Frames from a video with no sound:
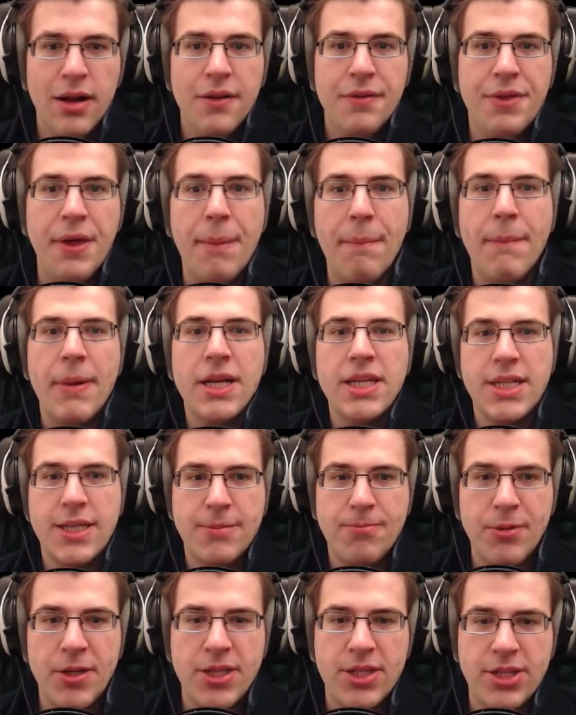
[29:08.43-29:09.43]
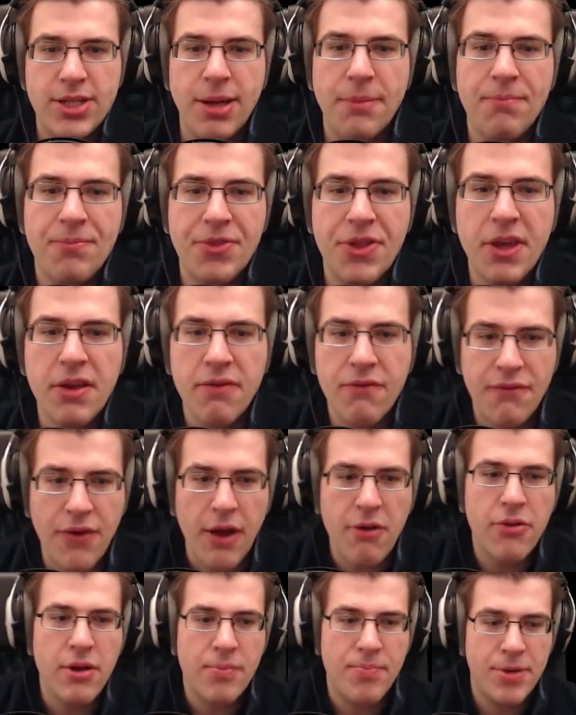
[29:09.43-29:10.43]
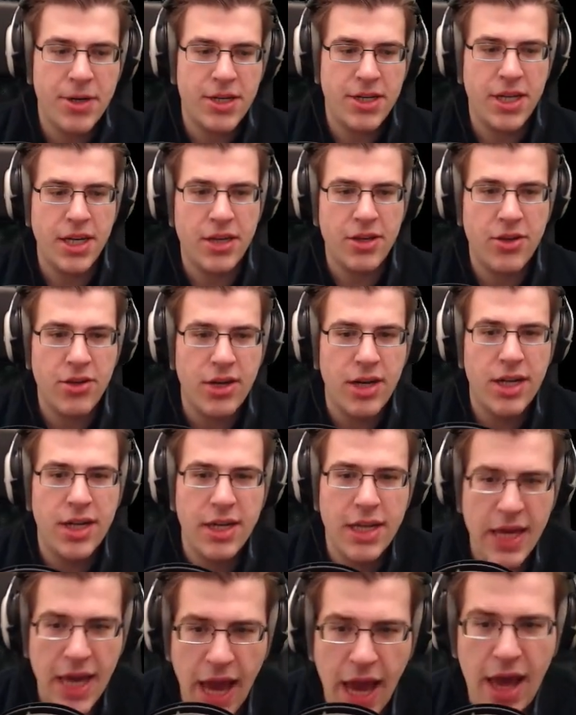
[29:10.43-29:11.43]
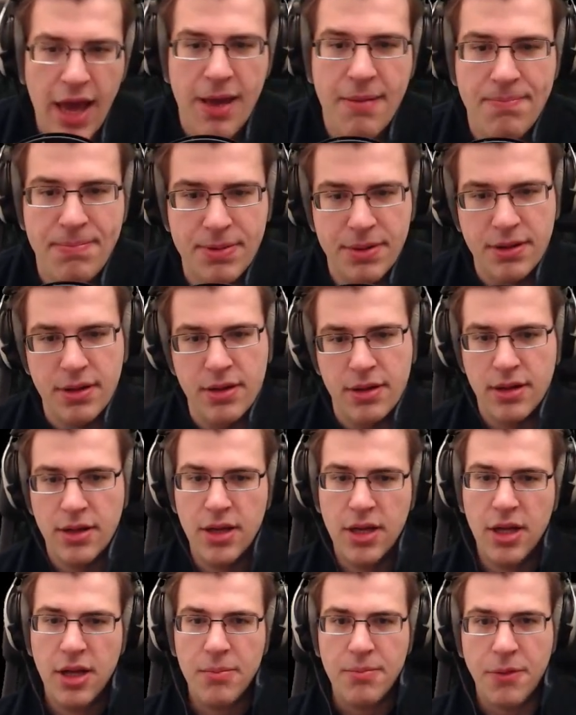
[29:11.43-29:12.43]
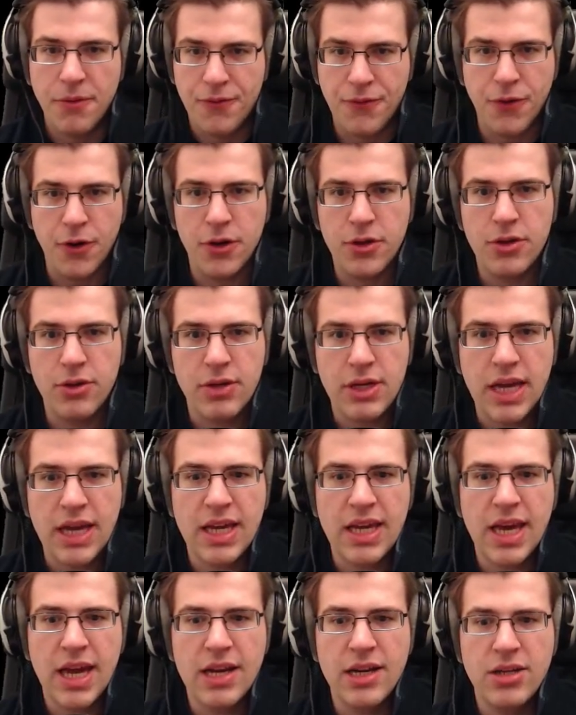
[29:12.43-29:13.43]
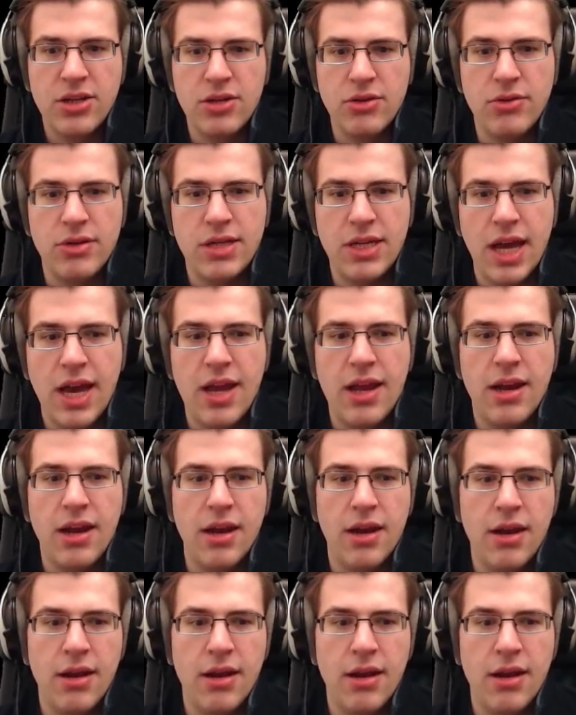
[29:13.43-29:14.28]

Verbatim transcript: There must be something very particularly happen before you can get it to 10.